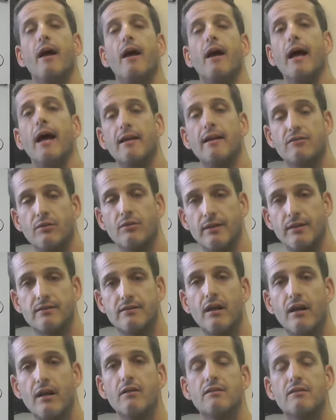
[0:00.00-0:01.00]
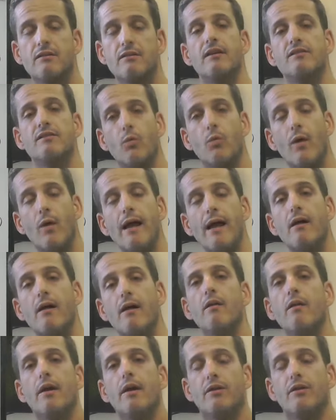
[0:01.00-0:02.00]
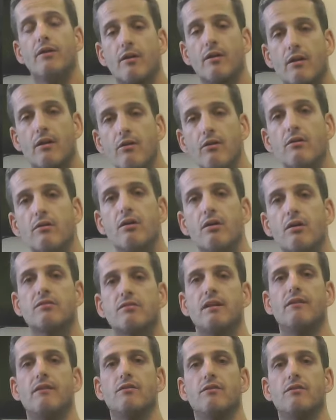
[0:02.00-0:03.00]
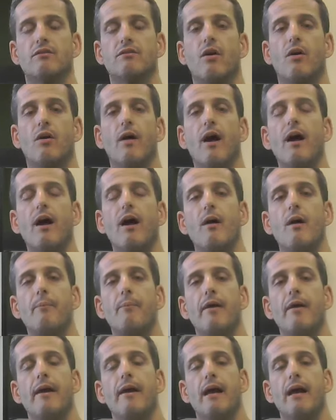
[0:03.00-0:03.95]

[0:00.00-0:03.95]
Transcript: As a result, as well, your glucose levels go up.